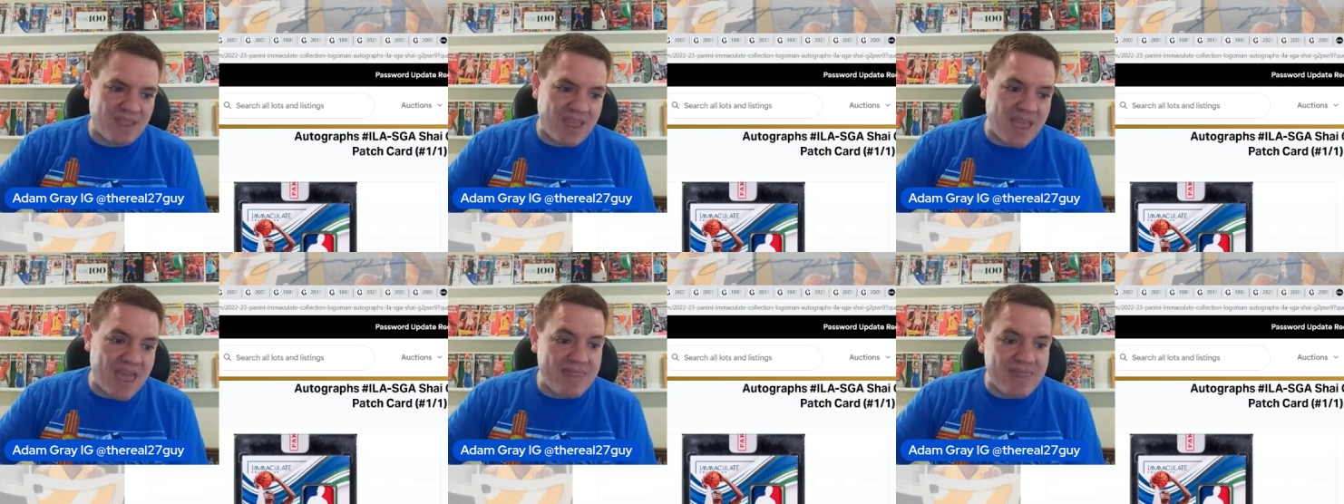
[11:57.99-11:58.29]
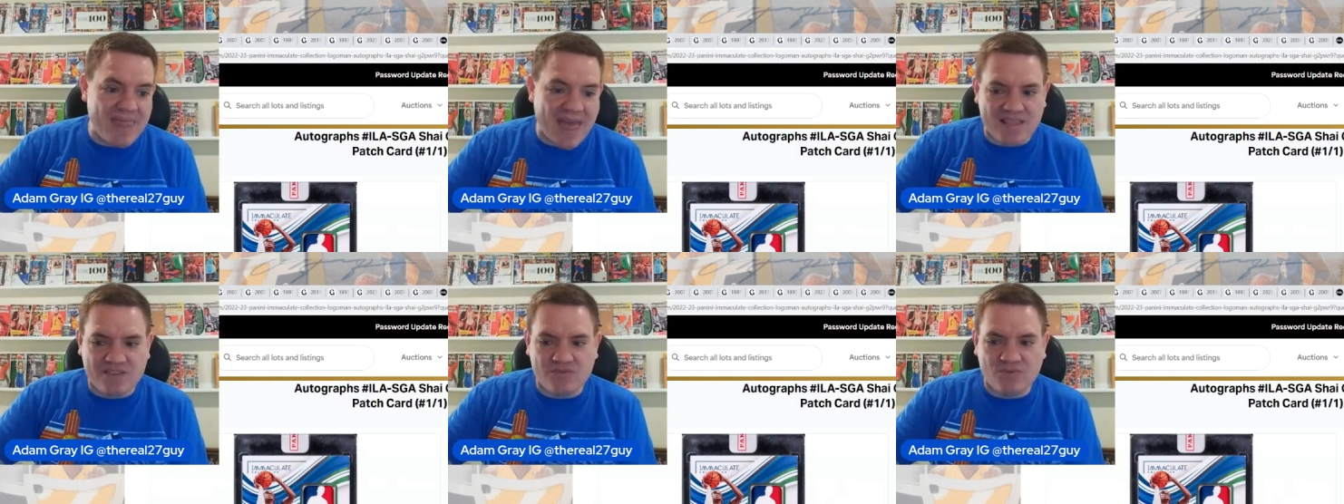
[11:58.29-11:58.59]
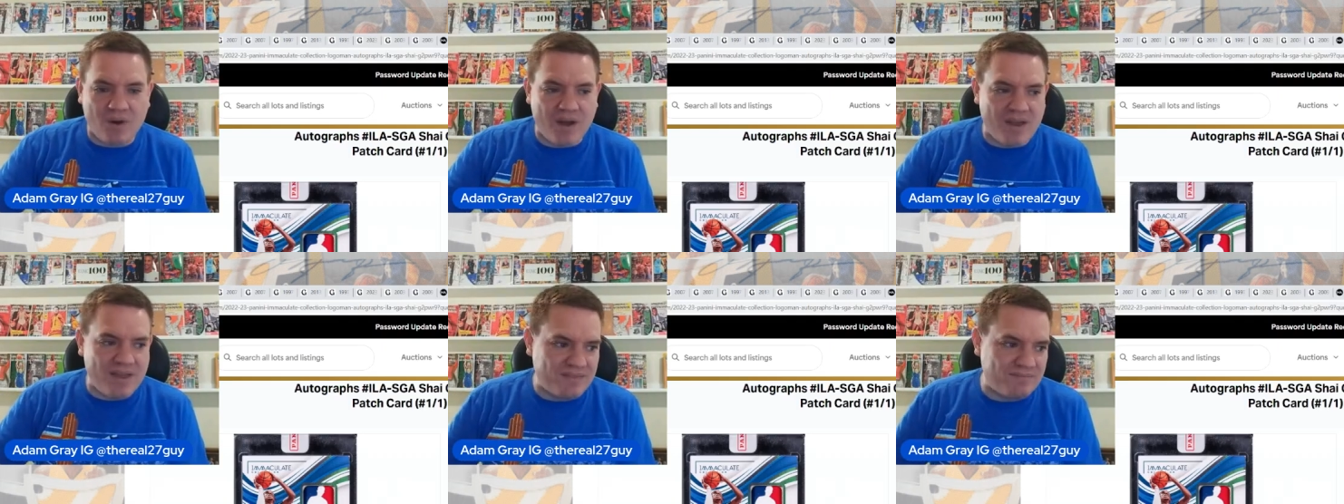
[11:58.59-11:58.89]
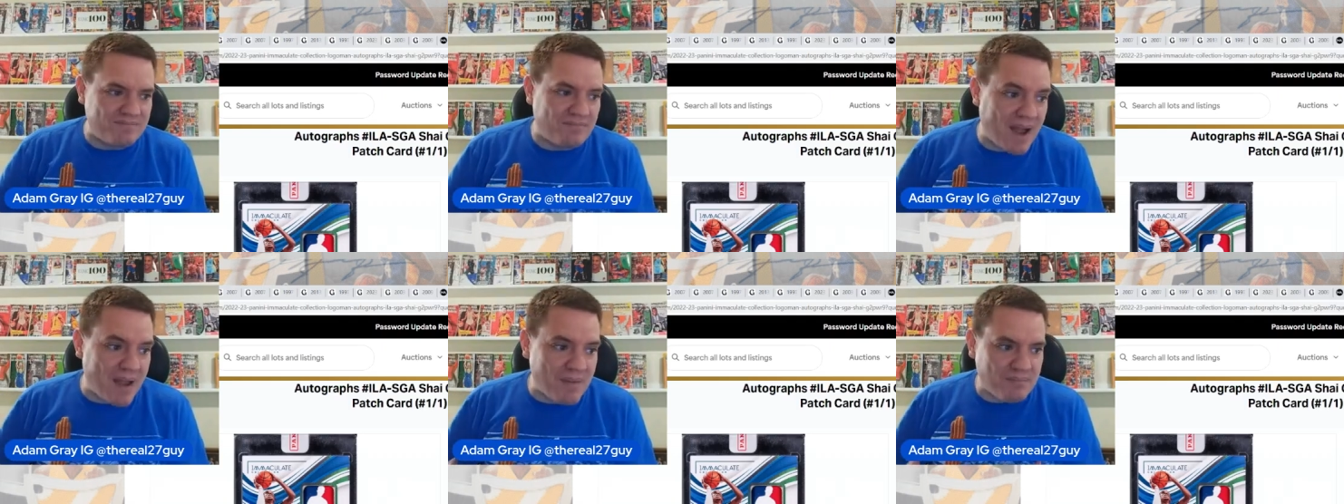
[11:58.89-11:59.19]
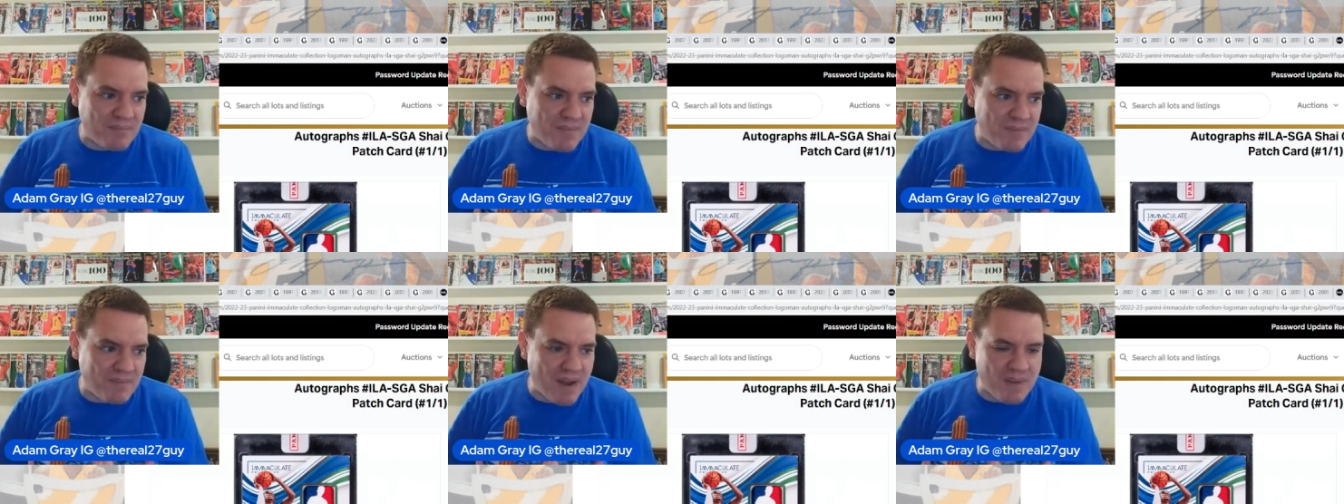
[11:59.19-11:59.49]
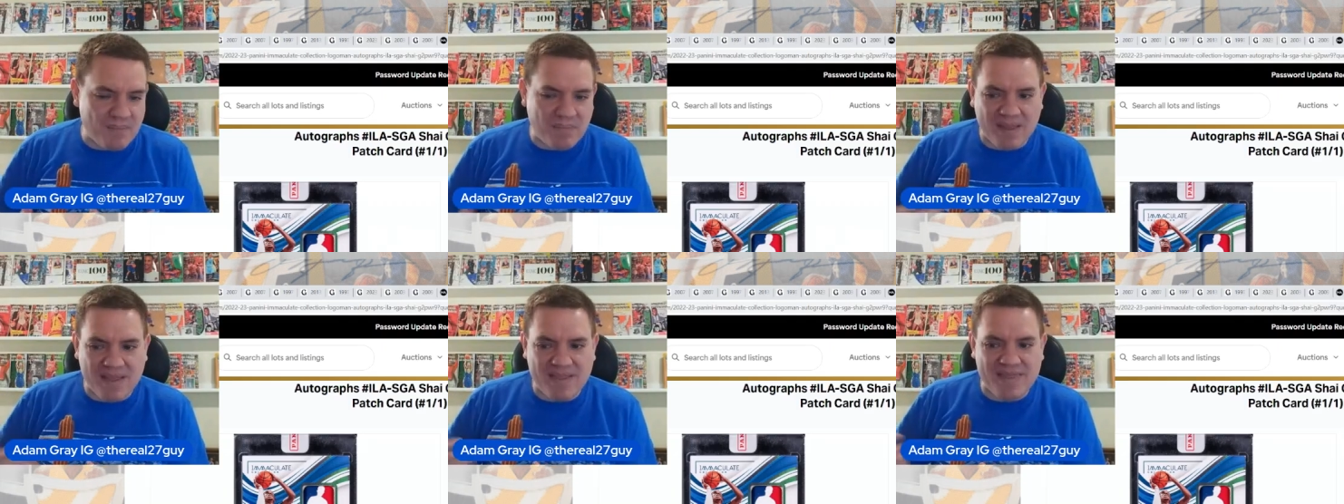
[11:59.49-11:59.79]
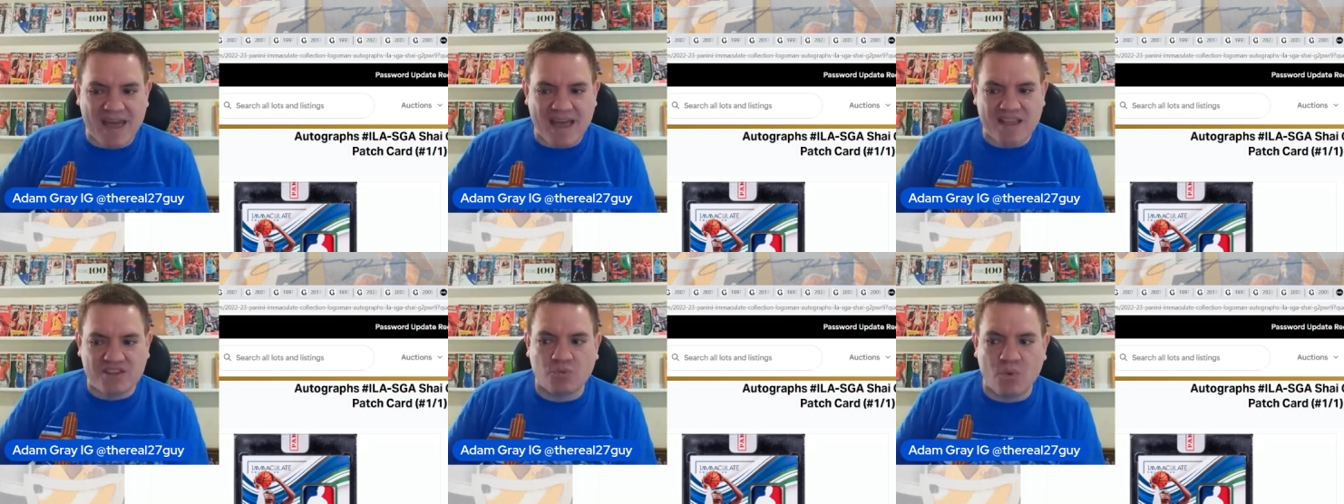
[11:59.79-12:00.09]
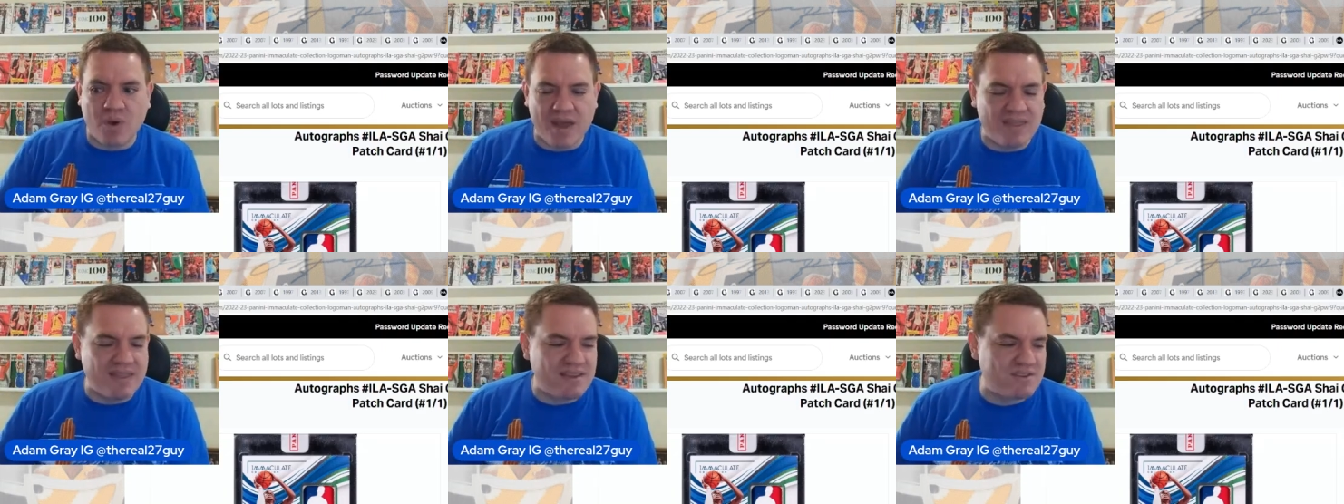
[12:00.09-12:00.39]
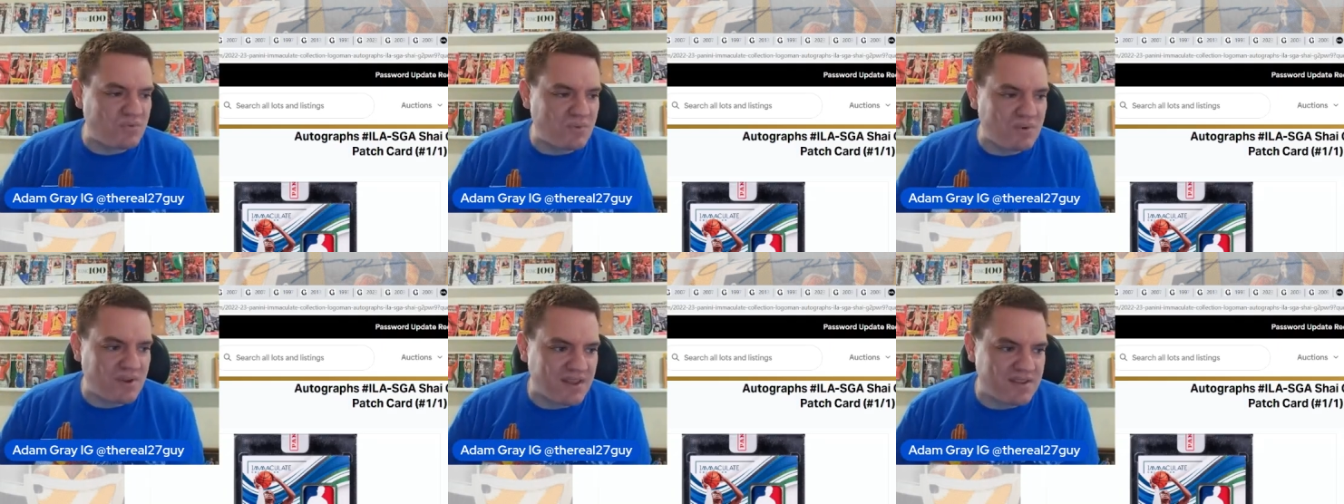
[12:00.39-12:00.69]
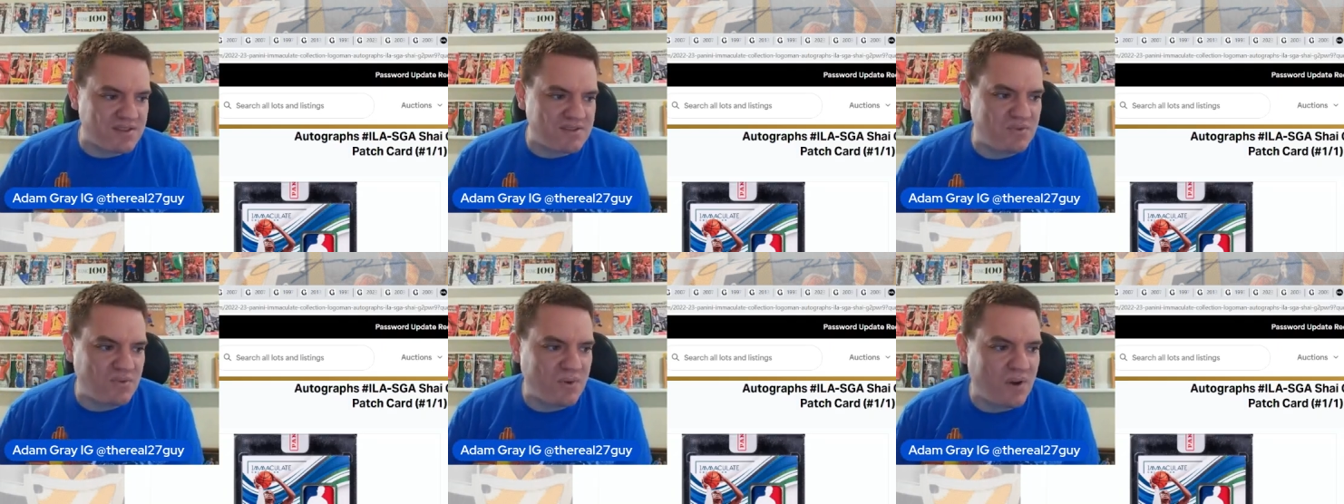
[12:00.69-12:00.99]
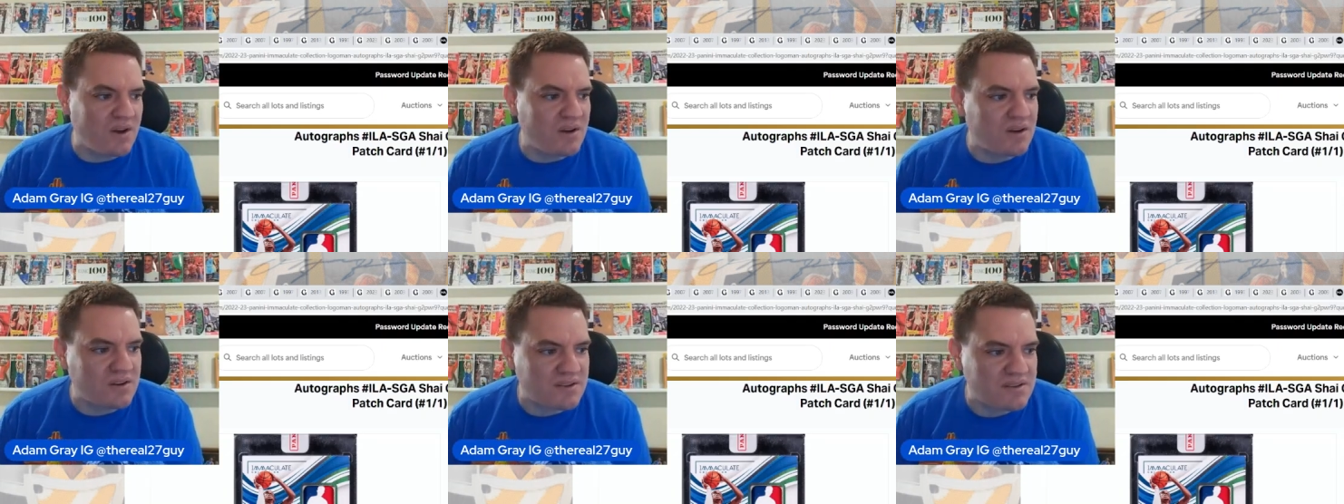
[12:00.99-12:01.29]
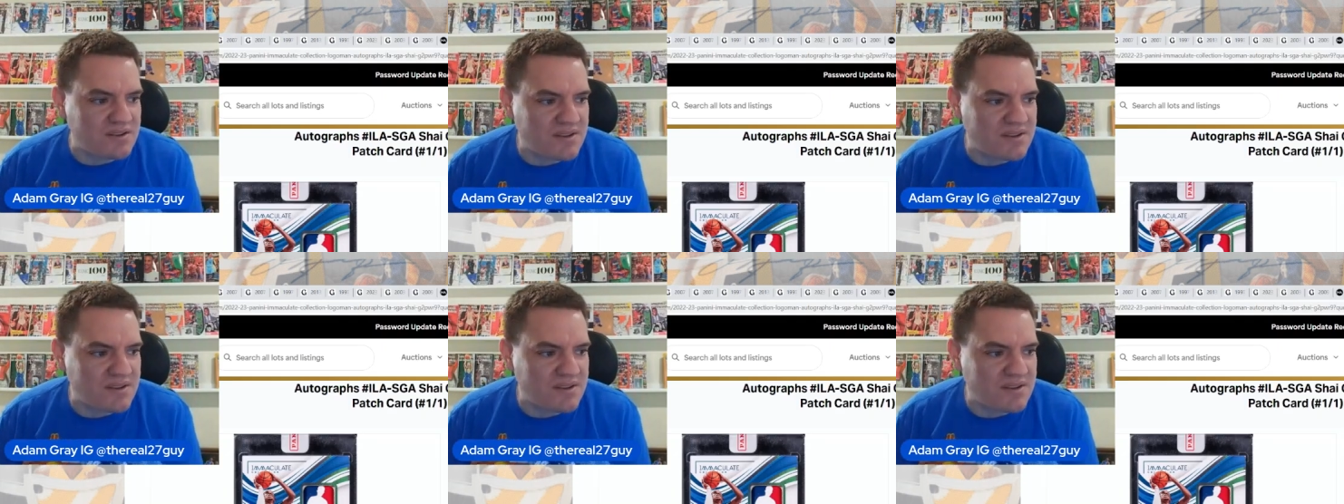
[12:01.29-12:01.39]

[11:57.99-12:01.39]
And that's, in my opinion, that's why this one gets to $110,000.